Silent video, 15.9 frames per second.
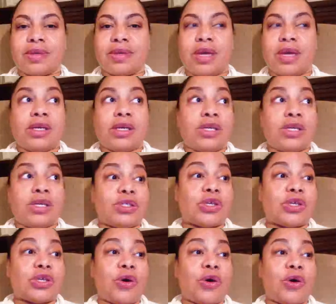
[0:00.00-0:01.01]
So
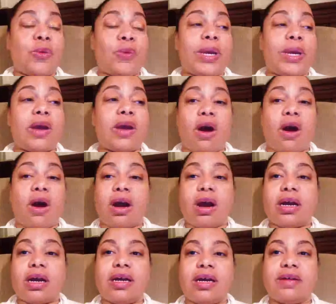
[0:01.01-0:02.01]
we are
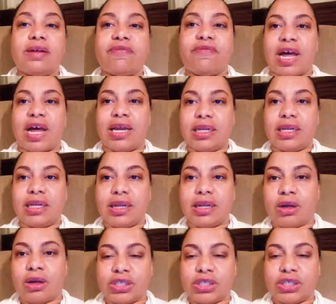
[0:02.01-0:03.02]
finally
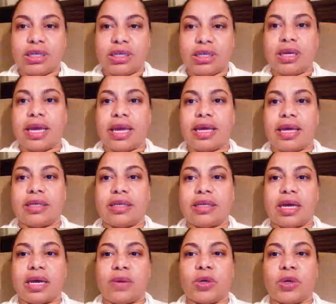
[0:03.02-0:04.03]
launching, and
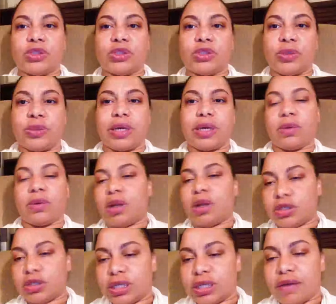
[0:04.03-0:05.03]
we're launching
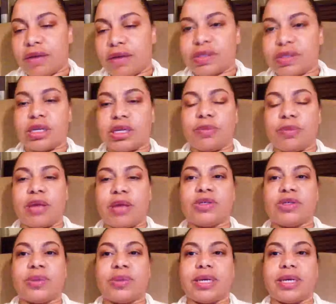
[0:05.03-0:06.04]
obviously by doing
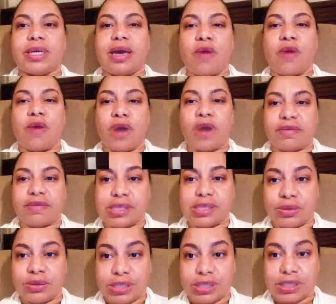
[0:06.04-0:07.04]
our private sale
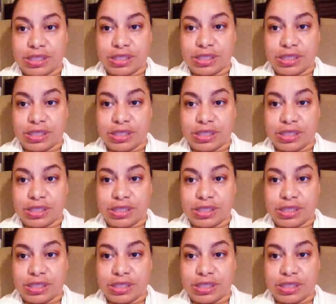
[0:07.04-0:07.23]
December the